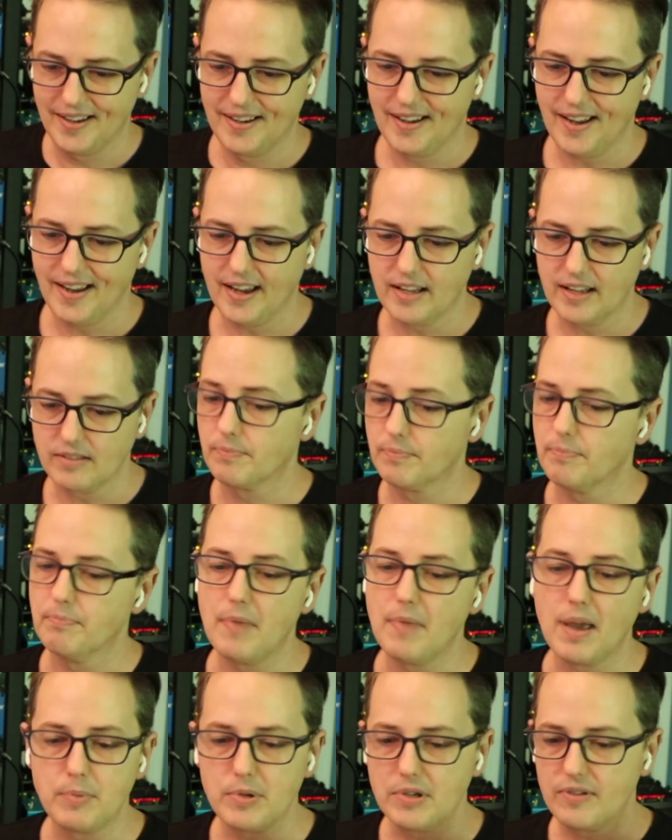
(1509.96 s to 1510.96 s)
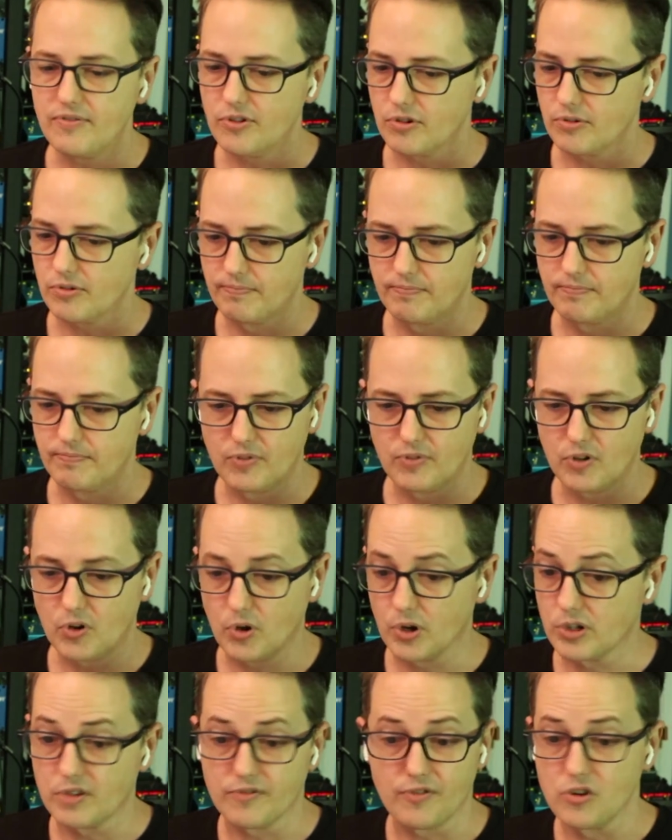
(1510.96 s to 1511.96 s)
And maybe if you're
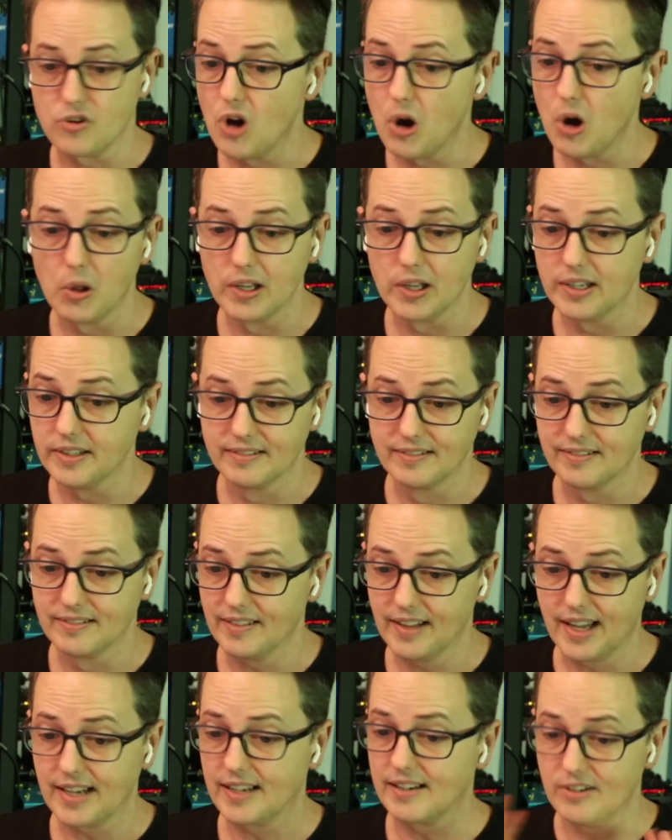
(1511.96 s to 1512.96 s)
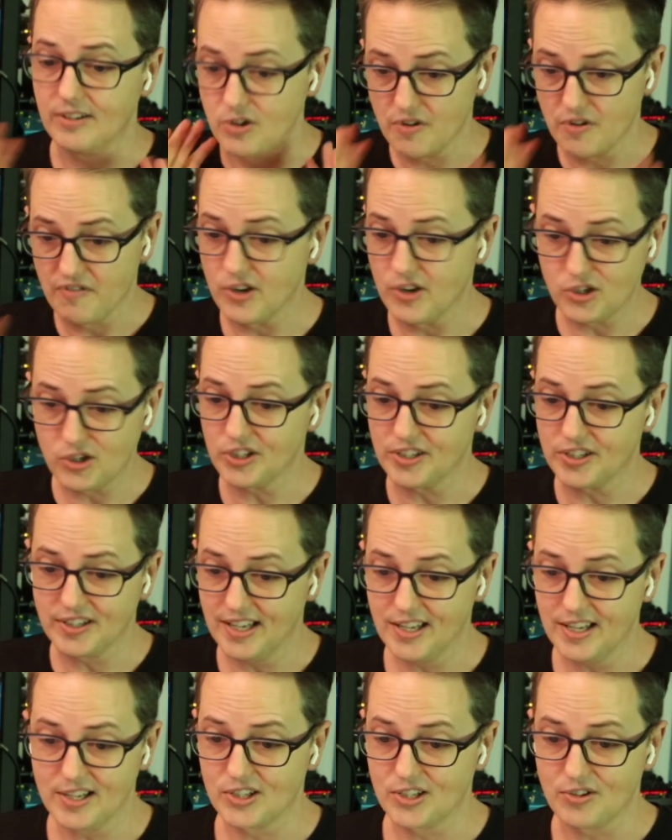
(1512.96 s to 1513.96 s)
Christopher Nolan, like, your vision
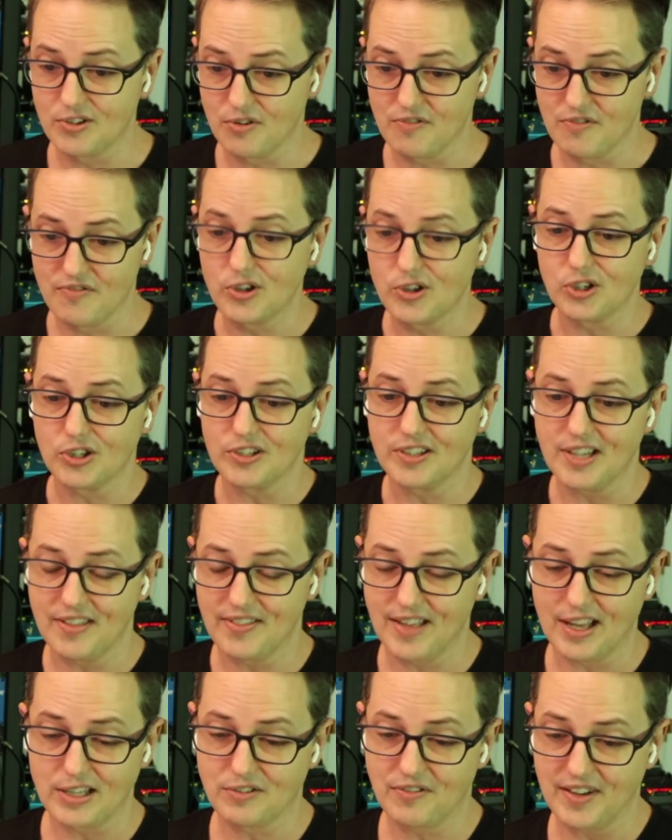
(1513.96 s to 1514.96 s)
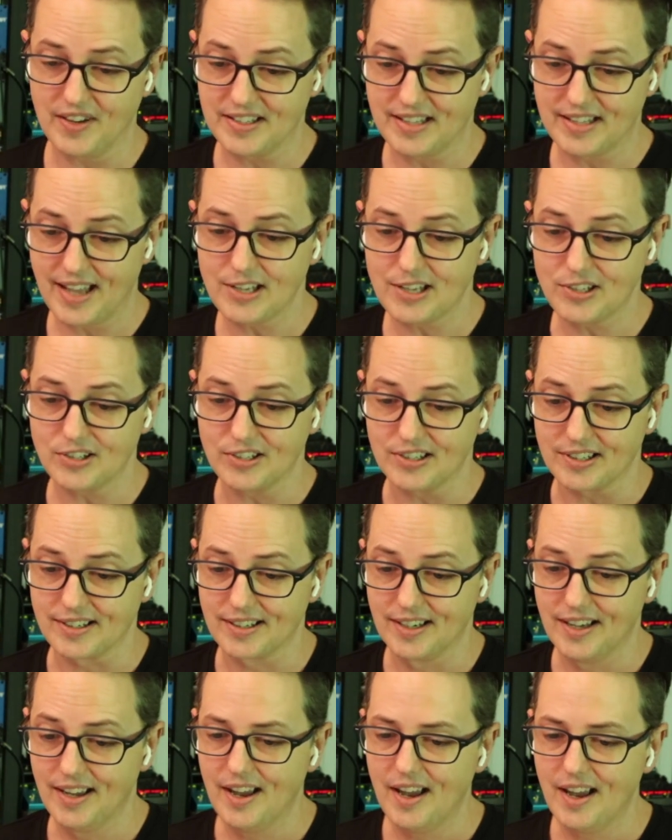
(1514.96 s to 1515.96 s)
is your vision, and that's fantastic.
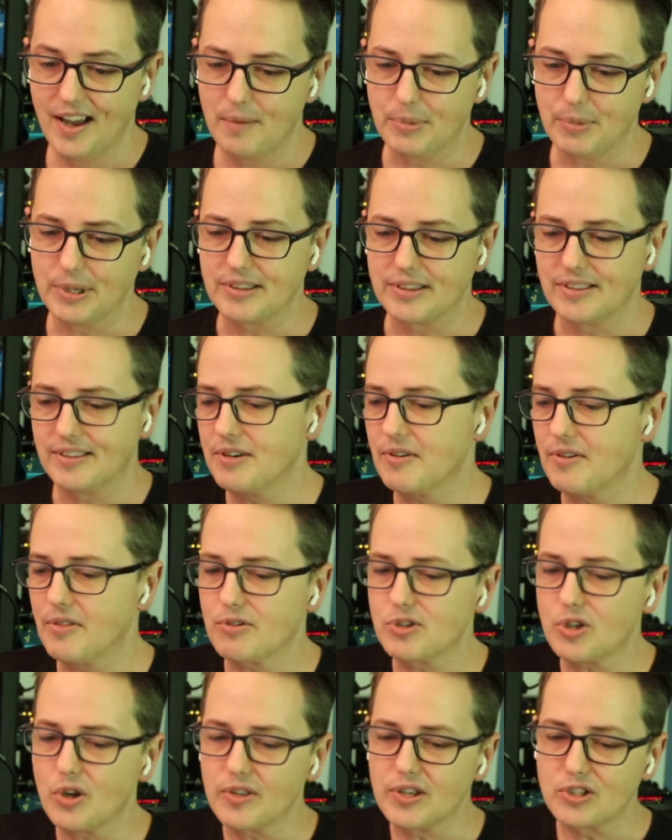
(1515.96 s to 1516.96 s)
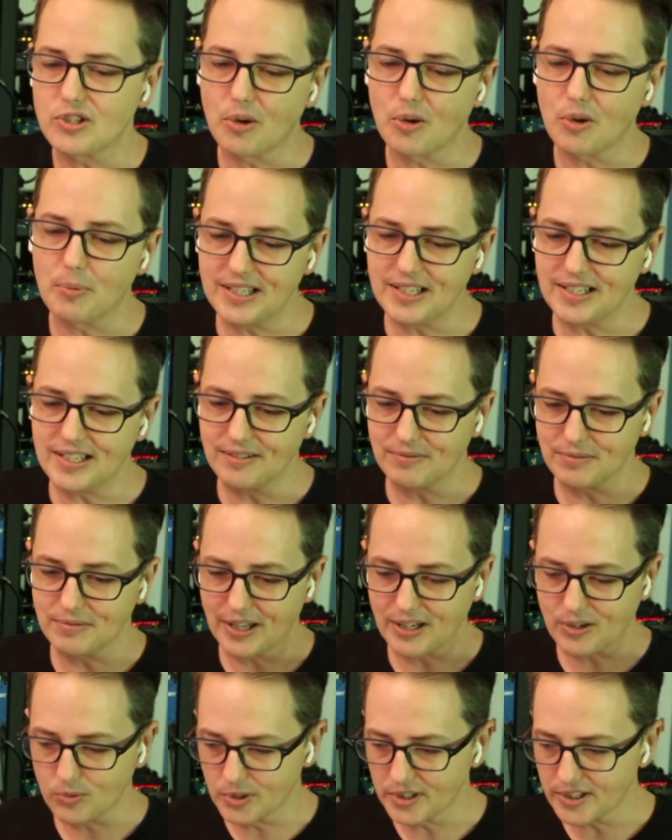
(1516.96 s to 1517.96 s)
But there's only so many
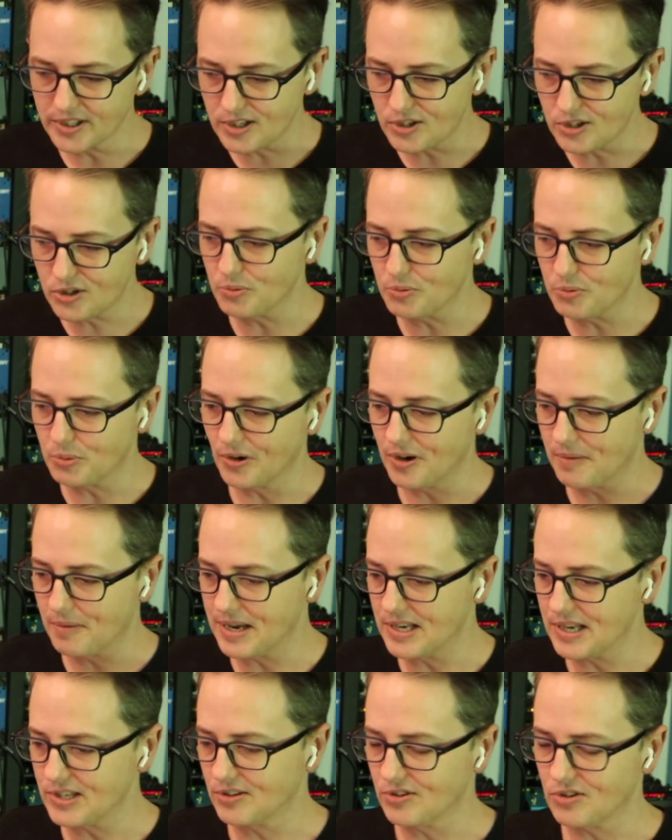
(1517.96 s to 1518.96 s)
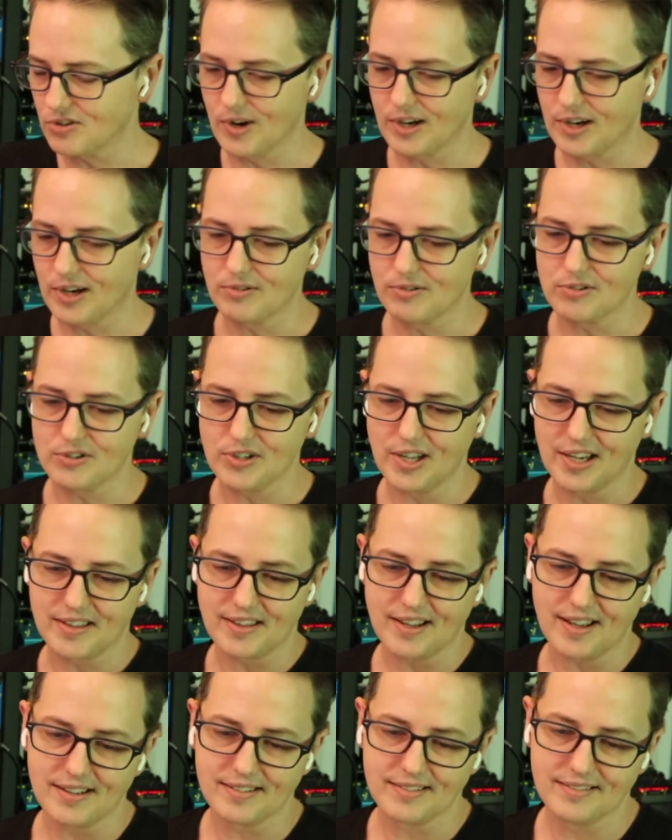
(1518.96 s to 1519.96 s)
like really super amazing directors like
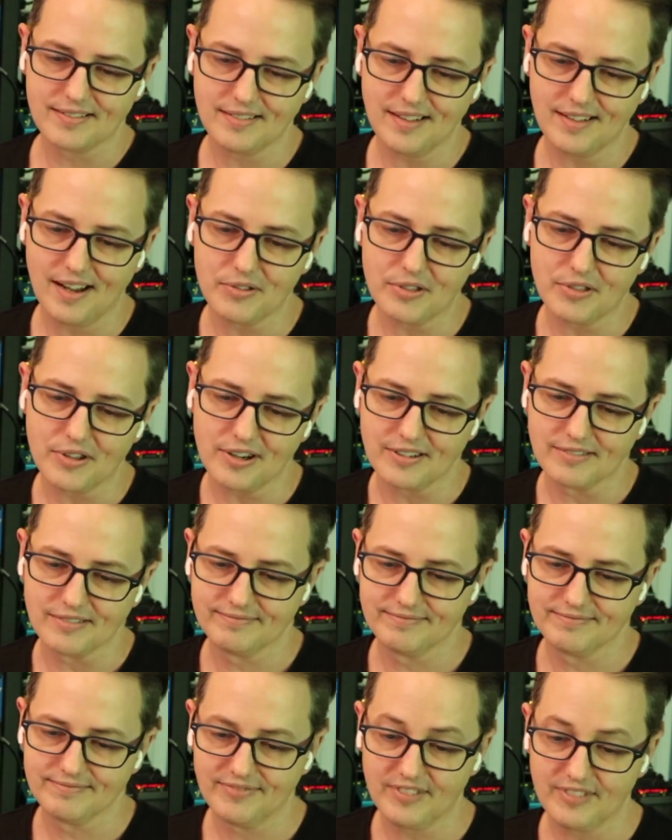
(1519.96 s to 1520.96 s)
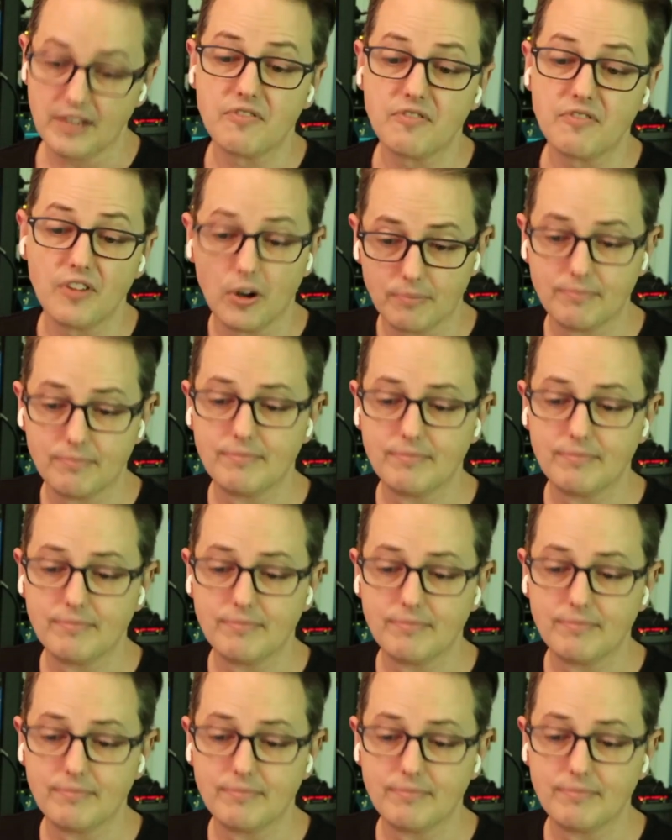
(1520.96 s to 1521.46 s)
that out there in film.